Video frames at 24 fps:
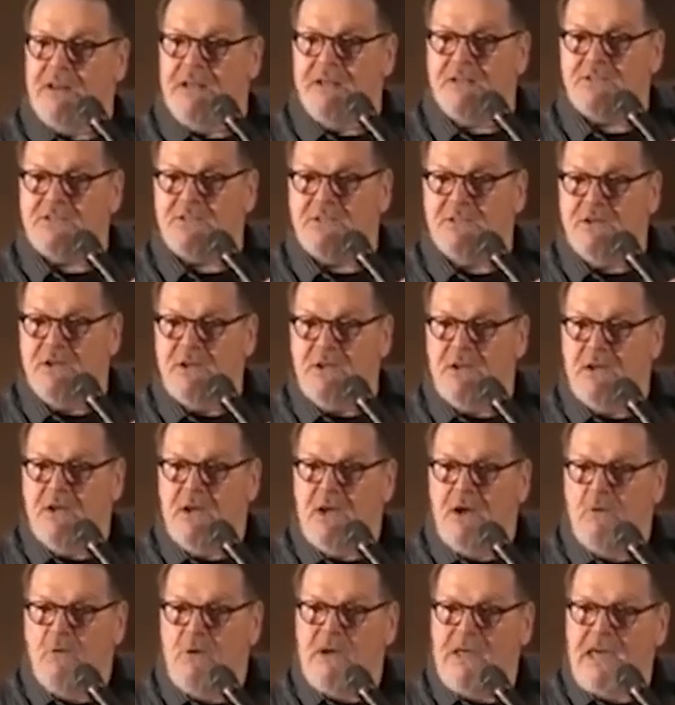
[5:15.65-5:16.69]
and evidence.
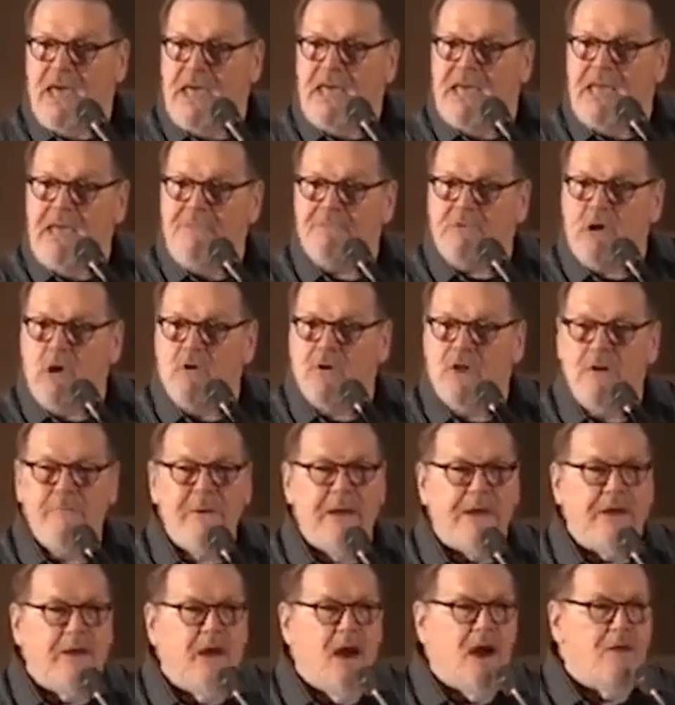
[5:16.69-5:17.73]
We can't keep
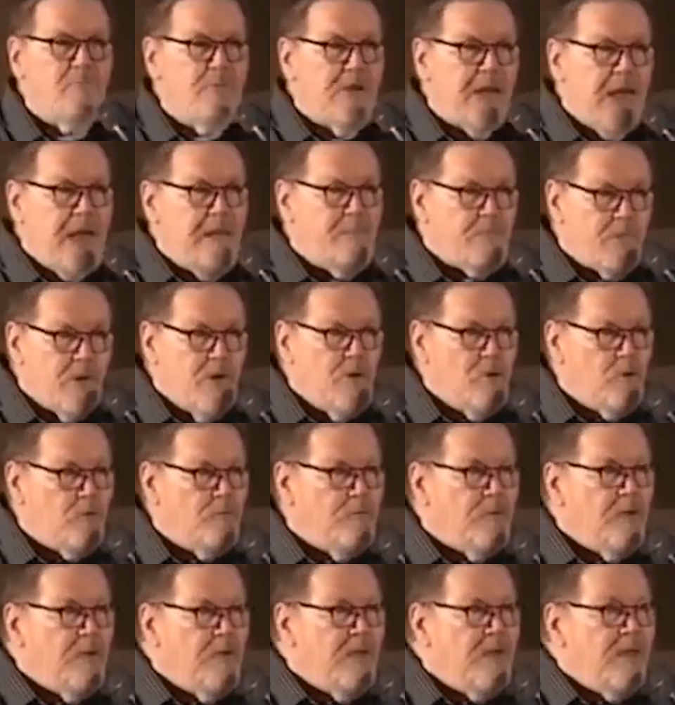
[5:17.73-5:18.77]
talking about a God we can't
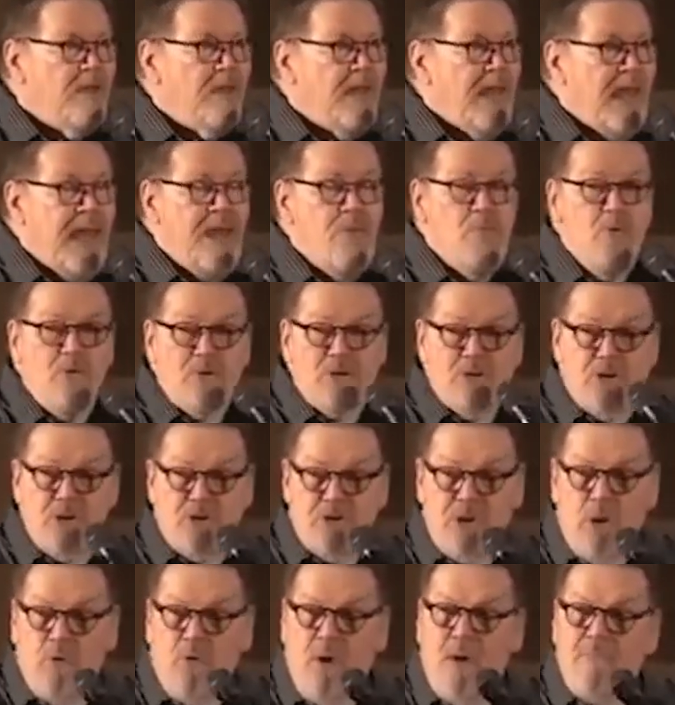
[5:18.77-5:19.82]
prove. He
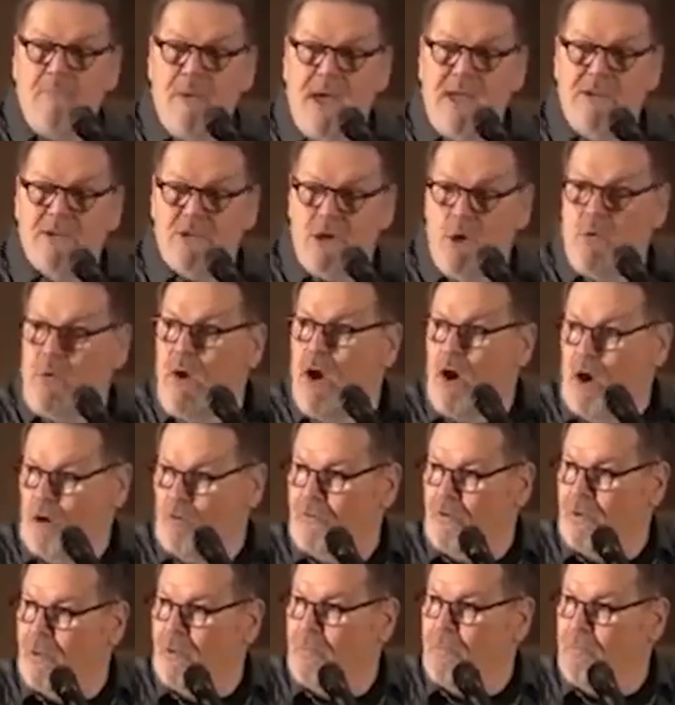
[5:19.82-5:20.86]
wants to show up and show
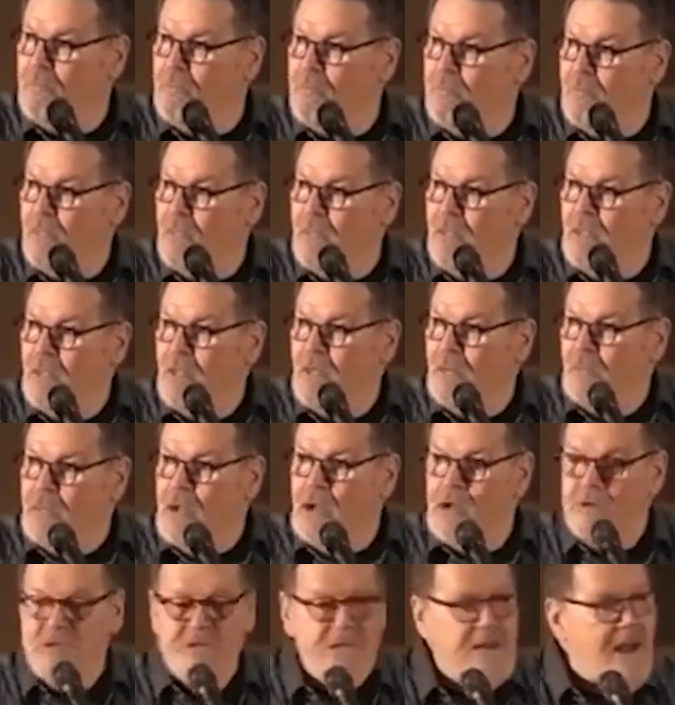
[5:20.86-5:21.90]
off.
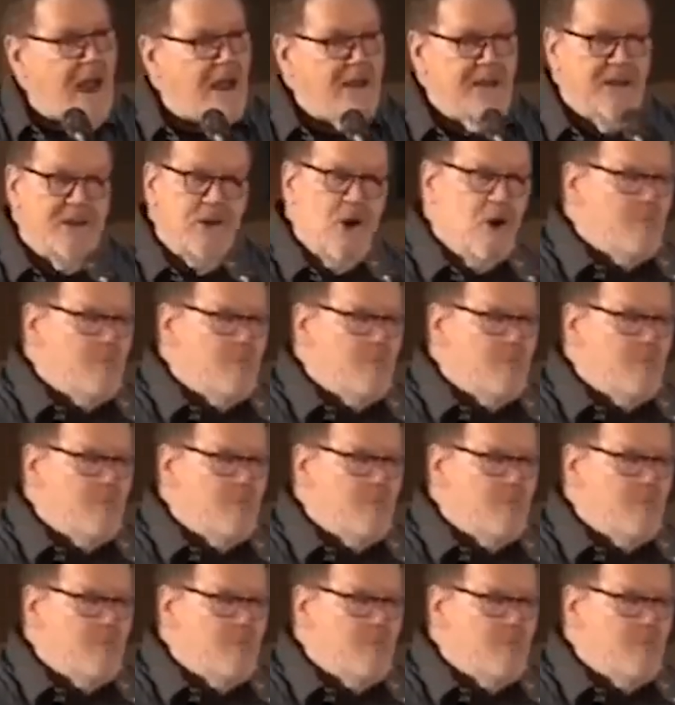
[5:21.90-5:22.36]
Paul said, I